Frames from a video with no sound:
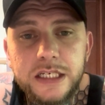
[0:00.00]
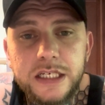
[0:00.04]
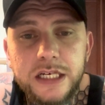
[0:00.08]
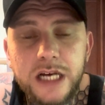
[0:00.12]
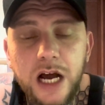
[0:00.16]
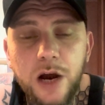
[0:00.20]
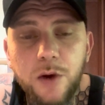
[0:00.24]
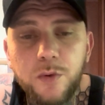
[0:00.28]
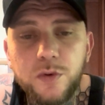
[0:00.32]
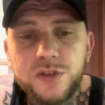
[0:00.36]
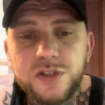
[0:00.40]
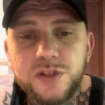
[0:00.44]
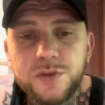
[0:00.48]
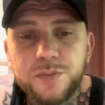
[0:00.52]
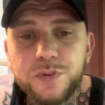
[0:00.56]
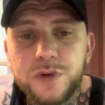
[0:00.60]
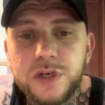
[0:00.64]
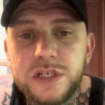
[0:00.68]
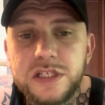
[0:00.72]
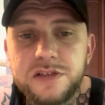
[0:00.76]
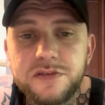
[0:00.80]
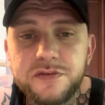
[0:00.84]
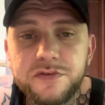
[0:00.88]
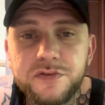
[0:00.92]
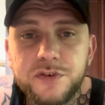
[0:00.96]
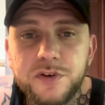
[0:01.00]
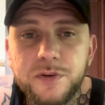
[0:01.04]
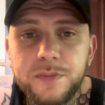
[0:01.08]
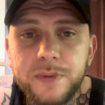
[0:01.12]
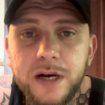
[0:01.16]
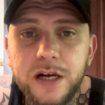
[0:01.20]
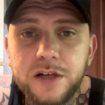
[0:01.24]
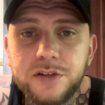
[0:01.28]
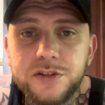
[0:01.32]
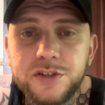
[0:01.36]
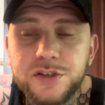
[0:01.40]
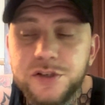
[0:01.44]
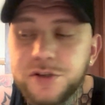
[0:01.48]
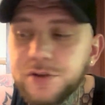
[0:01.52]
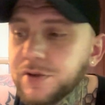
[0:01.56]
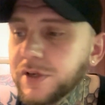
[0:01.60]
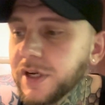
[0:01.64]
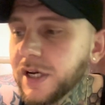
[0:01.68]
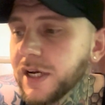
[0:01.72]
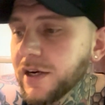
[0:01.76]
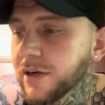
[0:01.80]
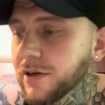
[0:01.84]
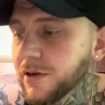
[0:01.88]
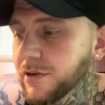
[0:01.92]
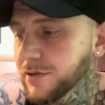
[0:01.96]
I went to prison for about 2
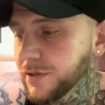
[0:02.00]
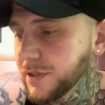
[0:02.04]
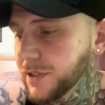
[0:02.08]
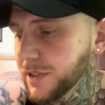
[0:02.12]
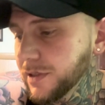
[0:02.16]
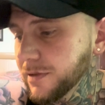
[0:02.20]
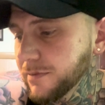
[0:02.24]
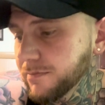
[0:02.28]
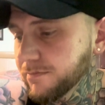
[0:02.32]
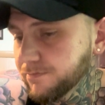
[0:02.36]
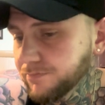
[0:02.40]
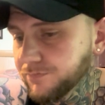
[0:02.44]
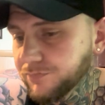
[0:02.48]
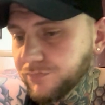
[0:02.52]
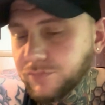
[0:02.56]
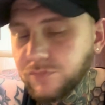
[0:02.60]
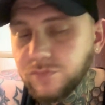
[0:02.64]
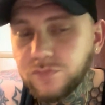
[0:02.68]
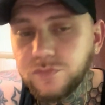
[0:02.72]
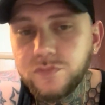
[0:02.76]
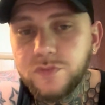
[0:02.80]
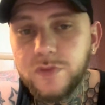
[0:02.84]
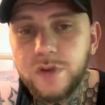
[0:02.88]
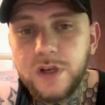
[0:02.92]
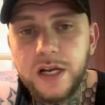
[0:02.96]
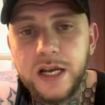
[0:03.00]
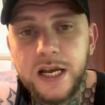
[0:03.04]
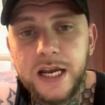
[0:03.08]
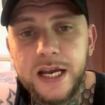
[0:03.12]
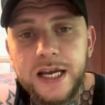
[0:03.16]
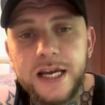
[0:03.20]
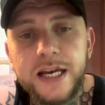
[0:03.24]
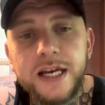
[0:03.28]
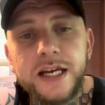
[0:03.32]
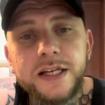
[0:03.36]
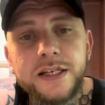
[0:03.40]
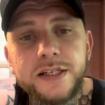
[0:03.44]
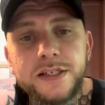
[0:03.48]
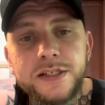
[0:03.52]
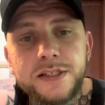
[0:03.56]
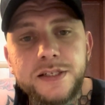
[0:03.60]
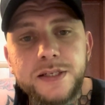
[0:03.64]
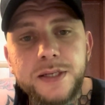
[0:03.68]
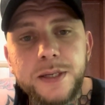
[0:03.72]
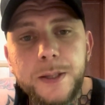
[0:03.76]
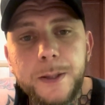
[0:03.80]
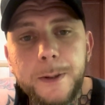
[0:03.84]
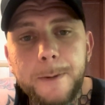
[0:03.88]
years, and